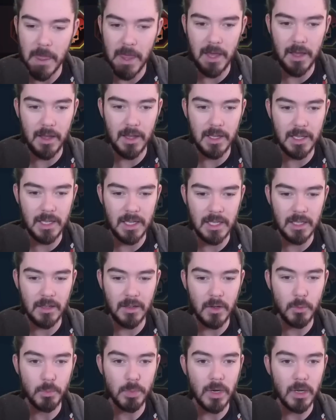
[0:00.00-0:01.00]
uh, again,
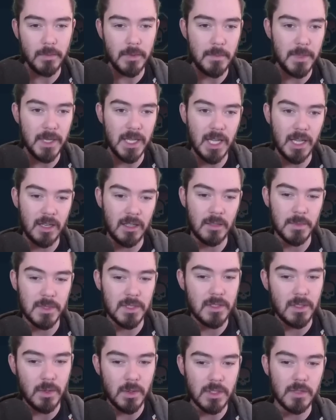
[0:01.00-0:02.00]
I would probably be getting him
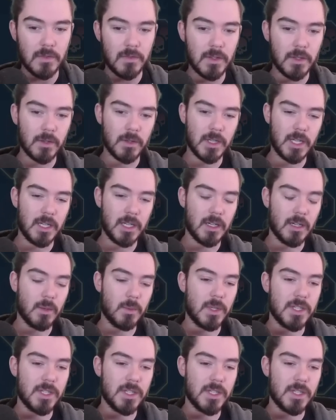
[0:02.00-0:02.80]
Stoked to Fury here,